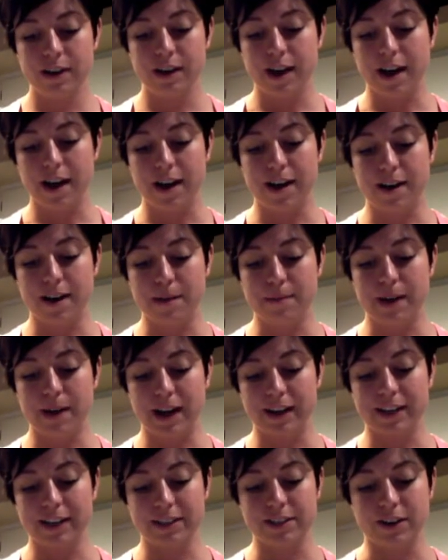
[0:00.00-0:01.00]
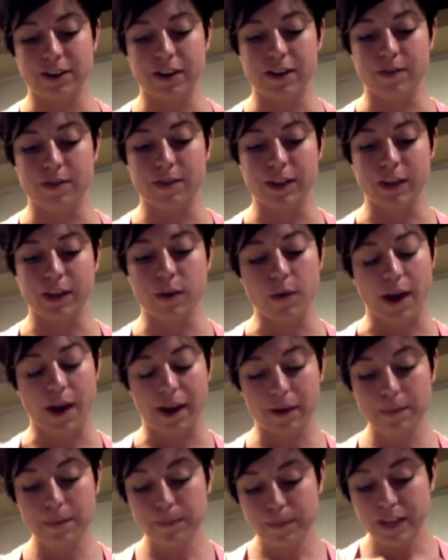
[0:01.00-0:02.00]
how to get started really
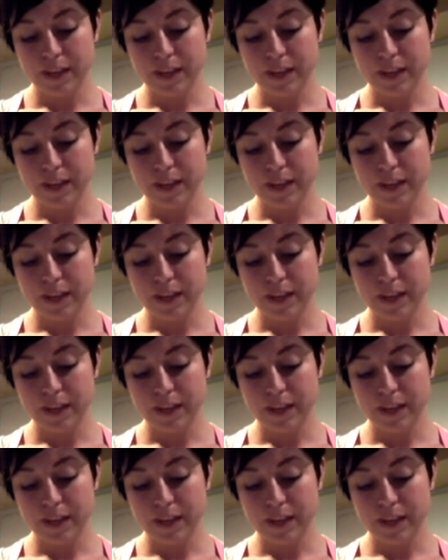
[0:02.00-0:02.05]
quick.